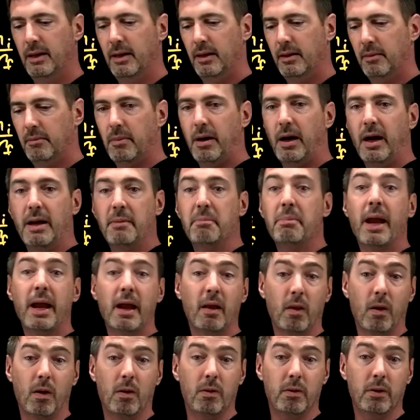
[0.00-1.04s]
my
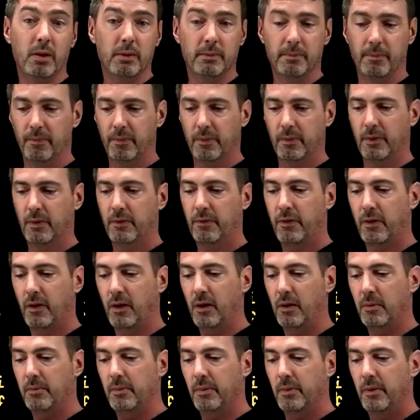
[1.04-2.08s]
payload
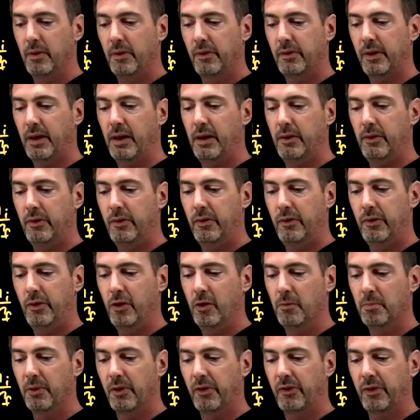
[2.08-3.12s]
from, say,
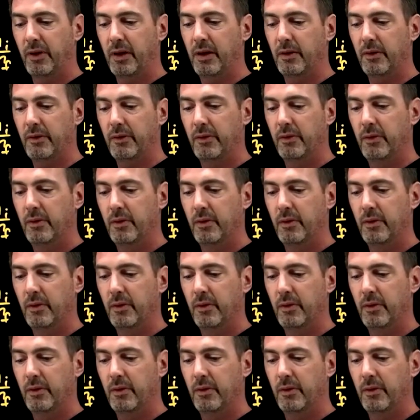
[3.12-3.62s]
2%,